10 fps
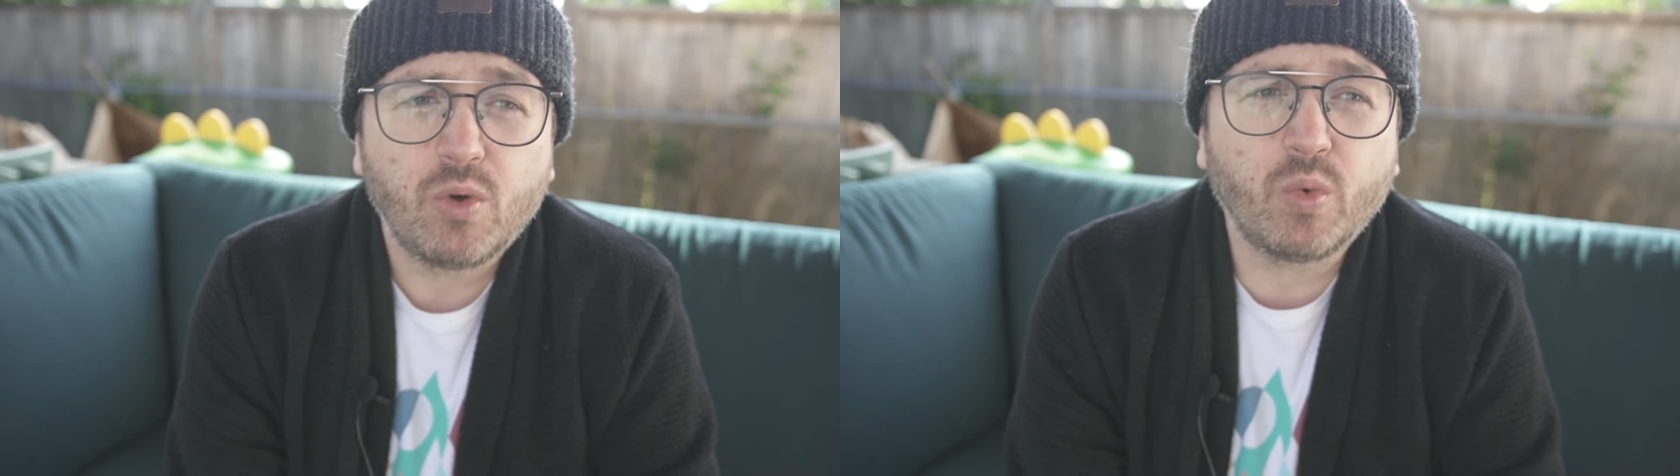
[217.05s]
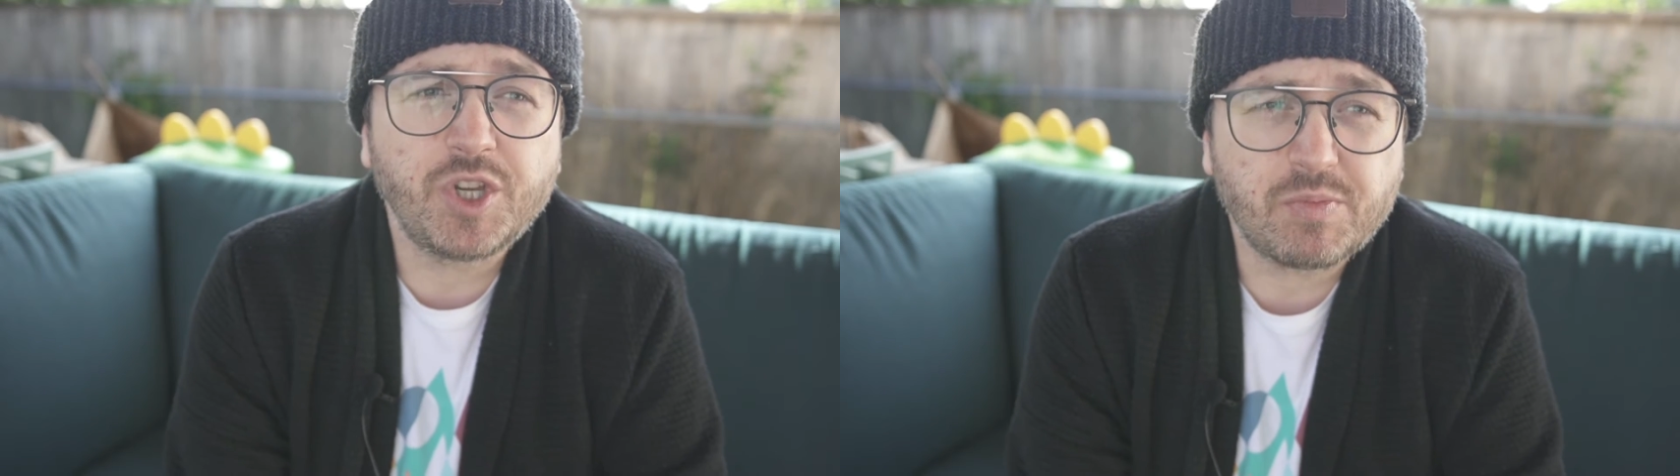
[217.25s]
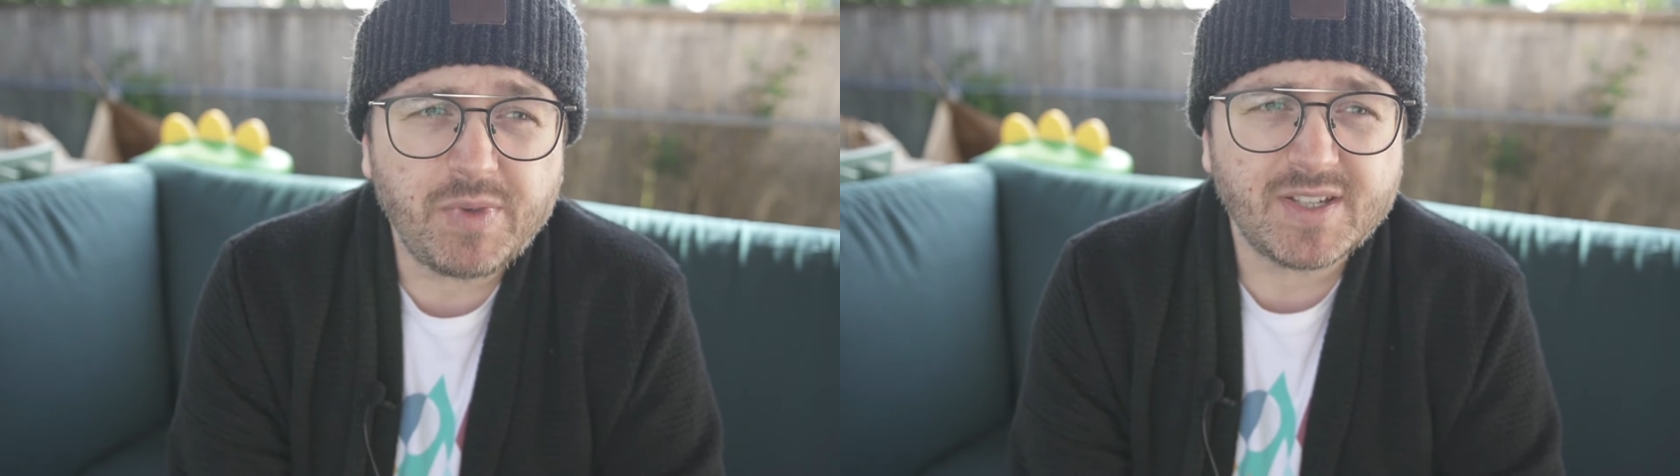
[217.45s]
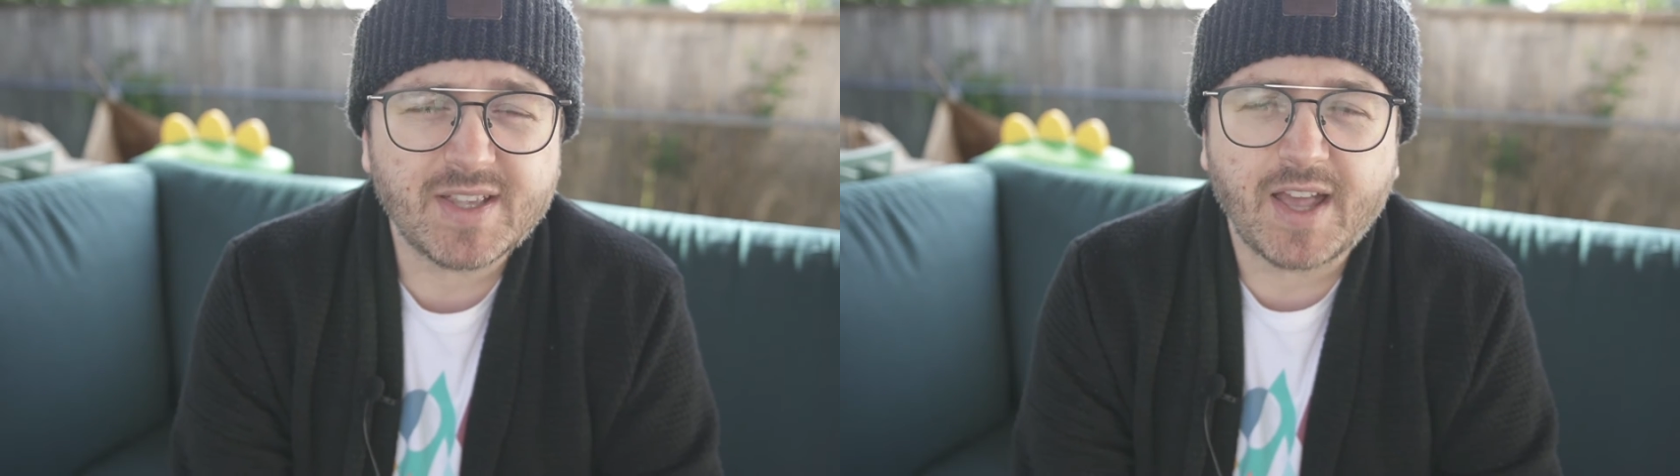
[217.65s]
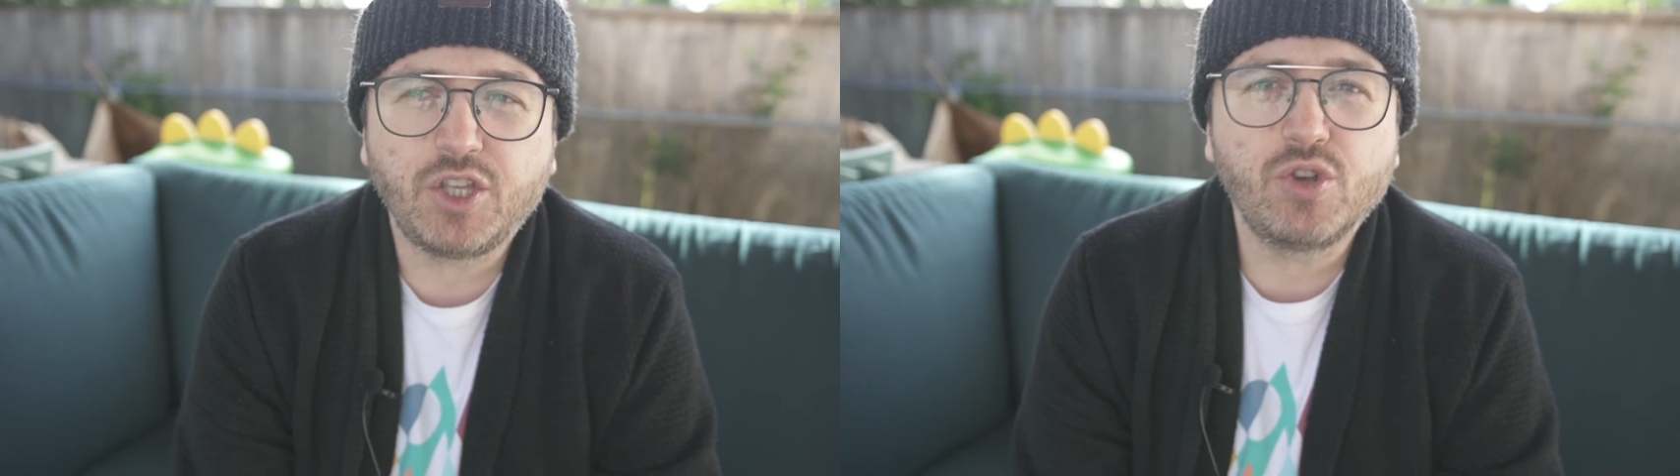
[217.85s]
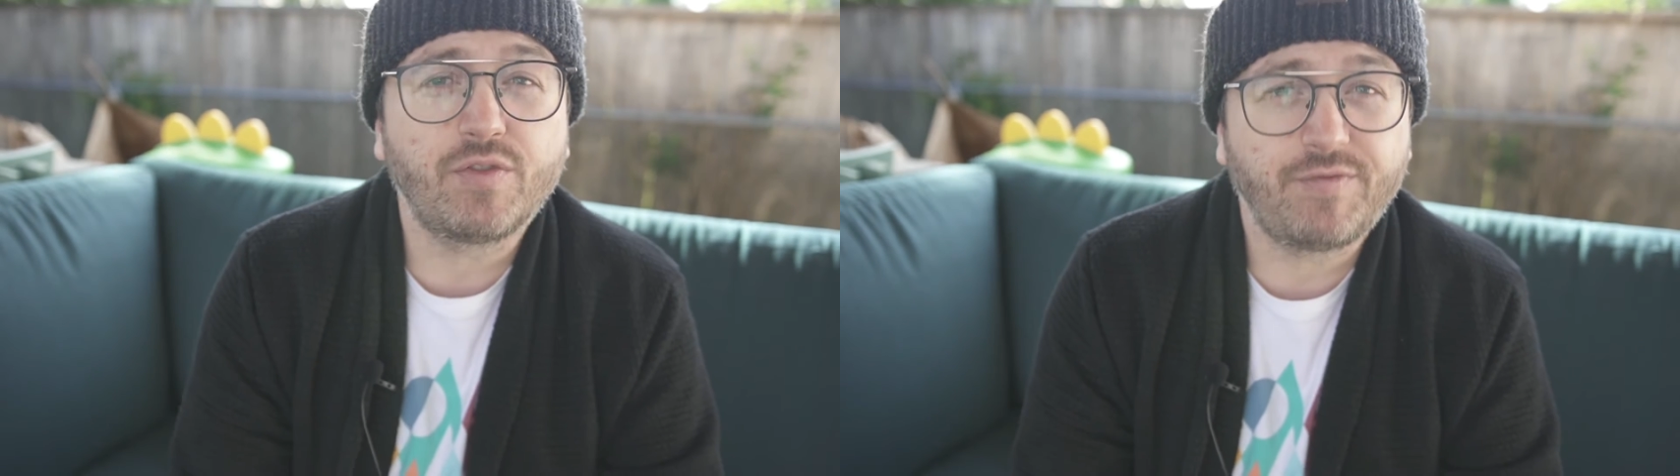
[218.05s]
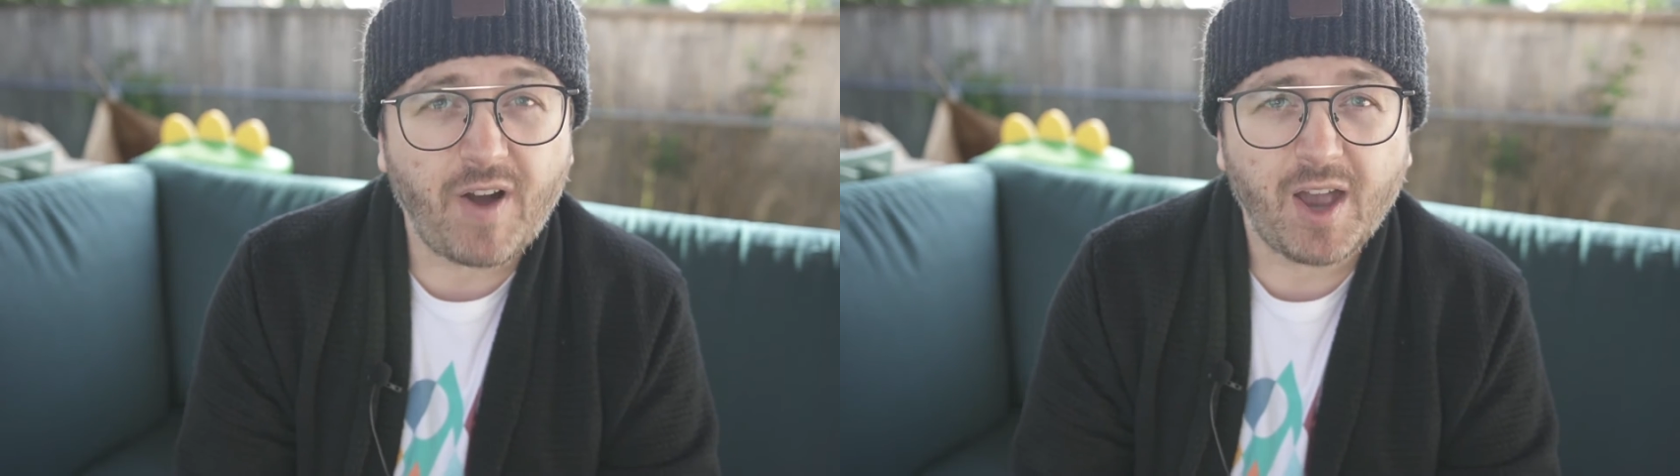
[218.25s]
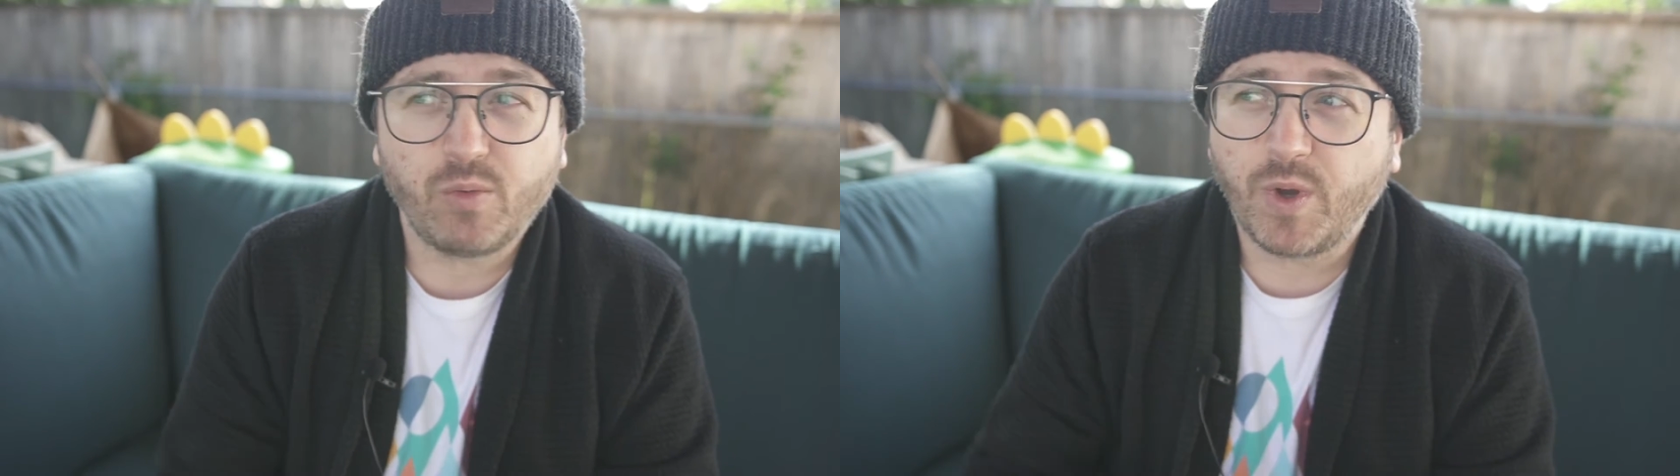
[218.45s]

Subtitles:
which means that you're fine